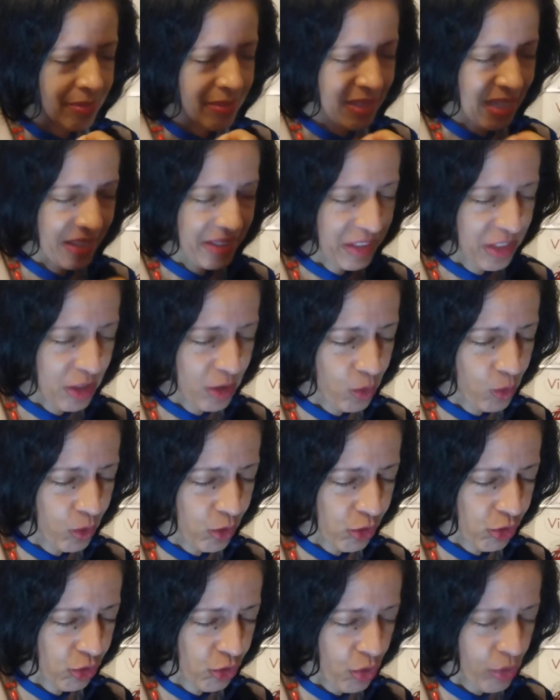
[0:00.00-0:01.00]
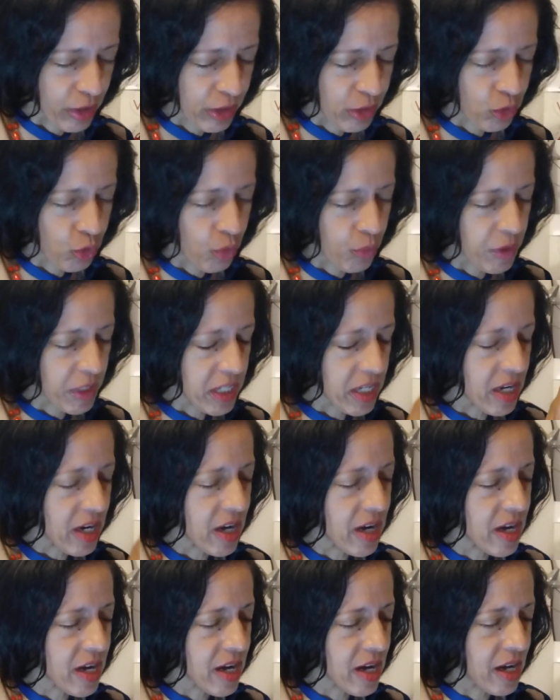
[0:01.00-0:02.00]
that there was going to be
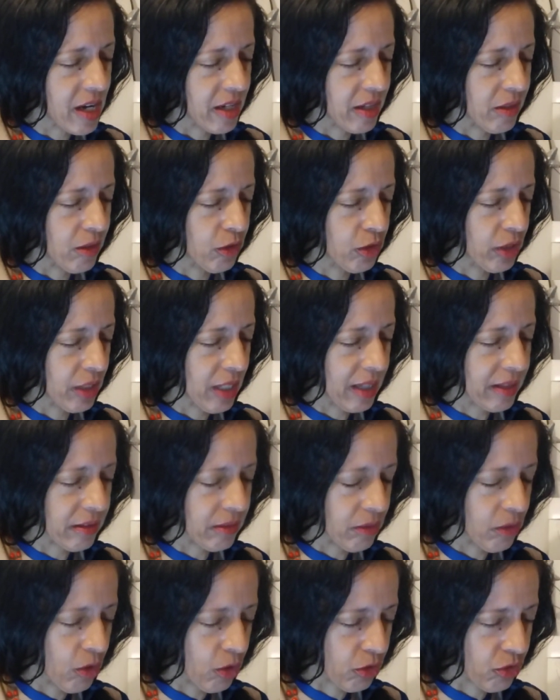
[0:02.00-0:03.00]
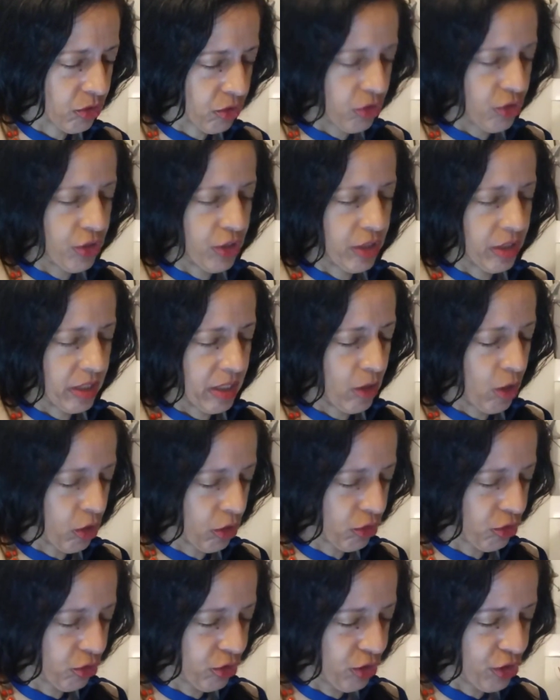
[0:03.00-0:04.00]
air on that oxygen
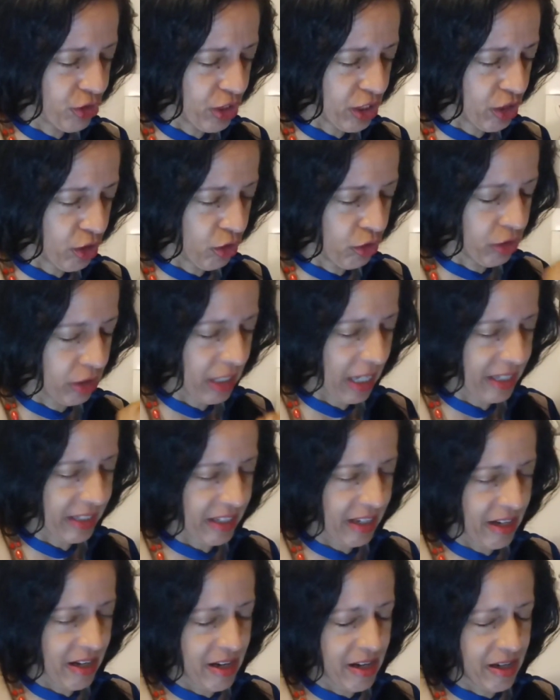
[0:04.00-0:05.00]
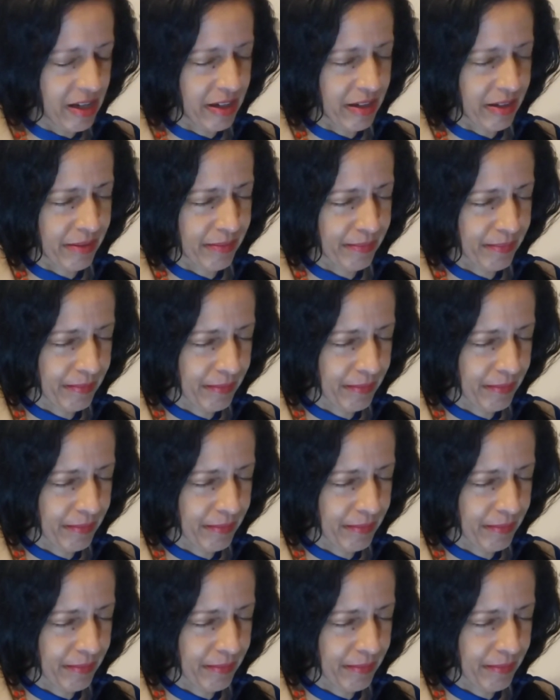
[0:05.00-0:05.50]
on that air.